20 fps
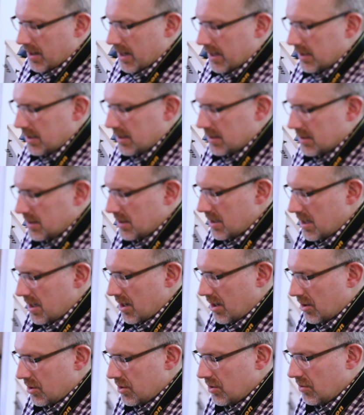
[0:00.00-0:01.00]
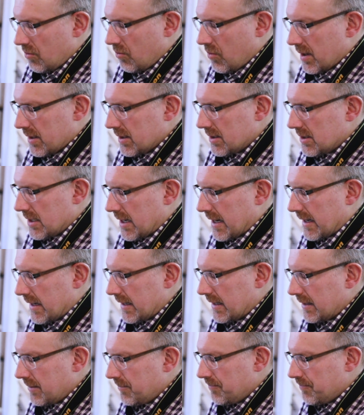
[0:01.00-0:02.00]
that is the U1
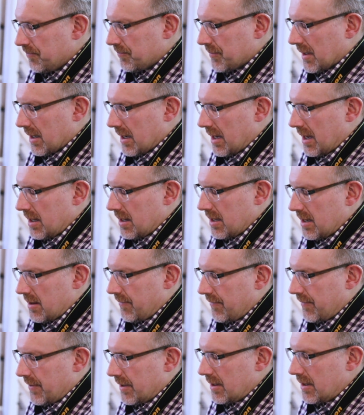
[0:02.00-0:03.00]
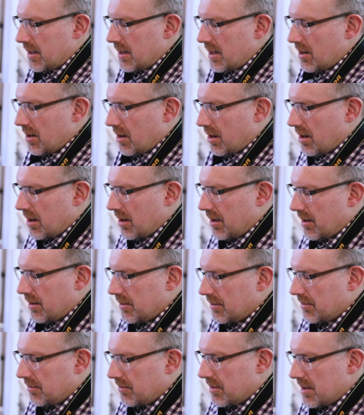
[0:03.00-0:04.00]
setting and the infinity
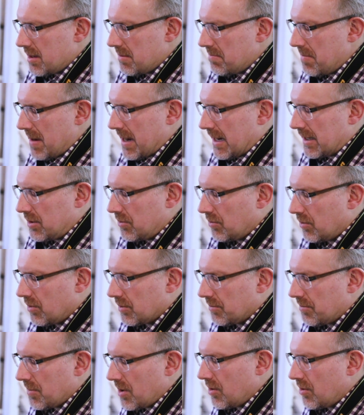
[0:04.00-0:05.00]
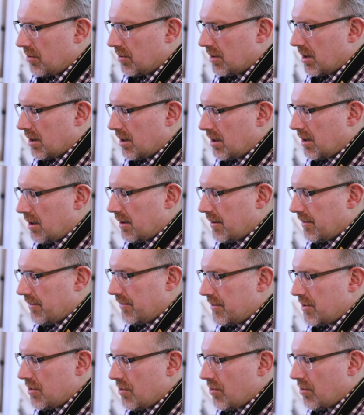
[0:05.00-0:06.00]
on the manual mode
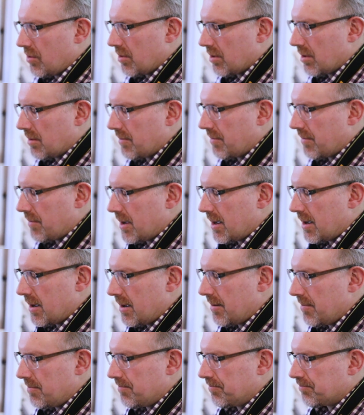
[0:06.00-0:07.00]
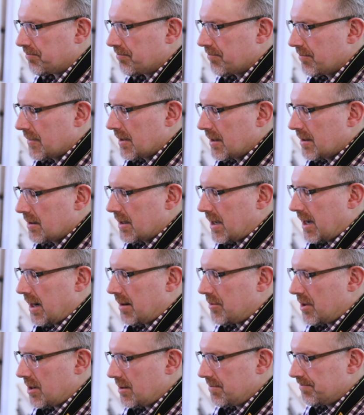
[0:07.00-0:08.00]
of your
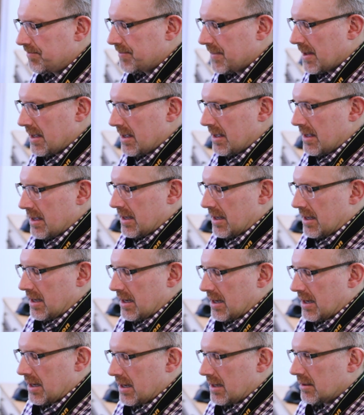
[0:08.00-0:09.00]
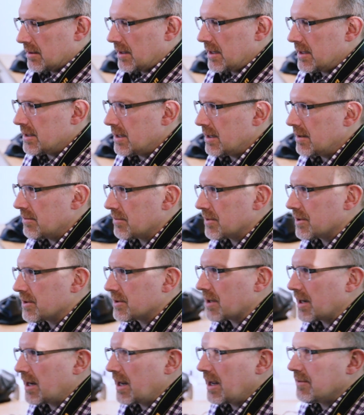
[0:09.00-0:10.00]
camera. And Lacey, we're
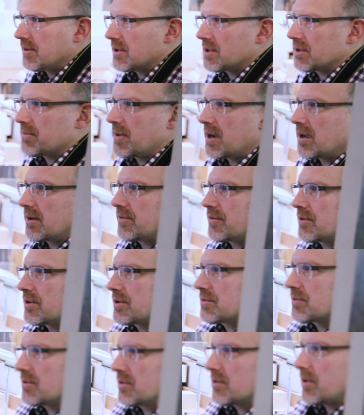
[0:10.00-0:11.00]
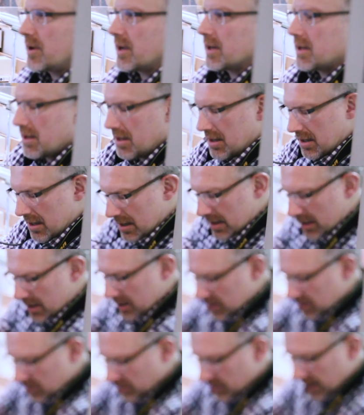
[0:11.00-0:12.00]
just going to have you smile for us real quick.
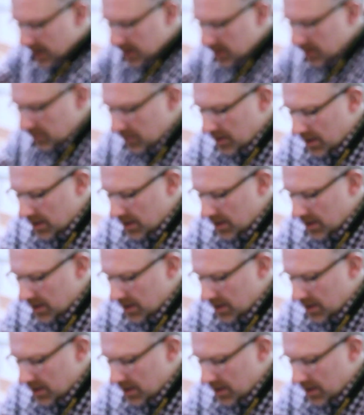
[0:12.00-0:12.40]
So what I do